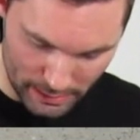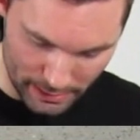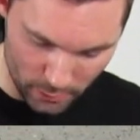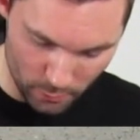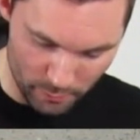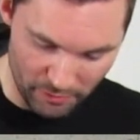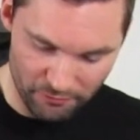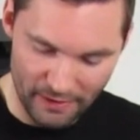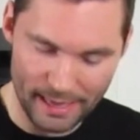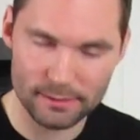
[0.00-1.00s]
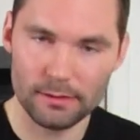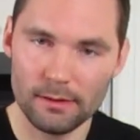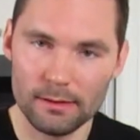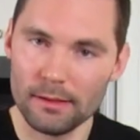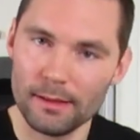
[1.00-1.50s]
to get going a bit faster.
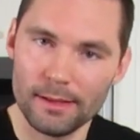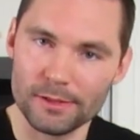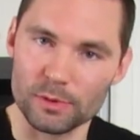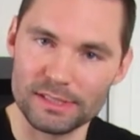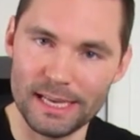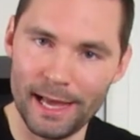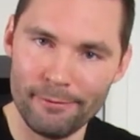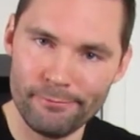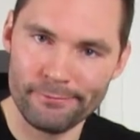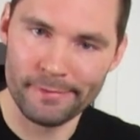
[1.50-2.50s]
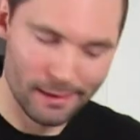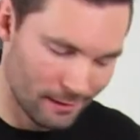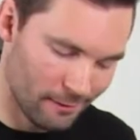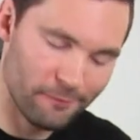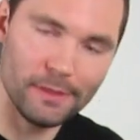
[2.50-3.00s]
So it's time
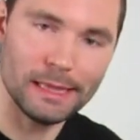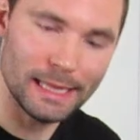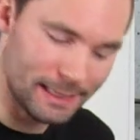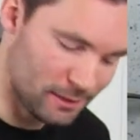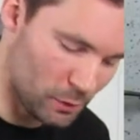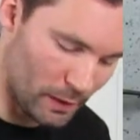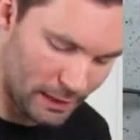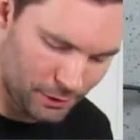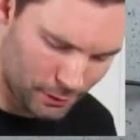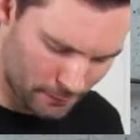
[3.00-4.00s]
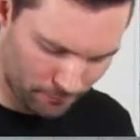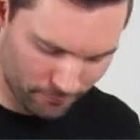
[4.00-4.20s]
for the lid switch.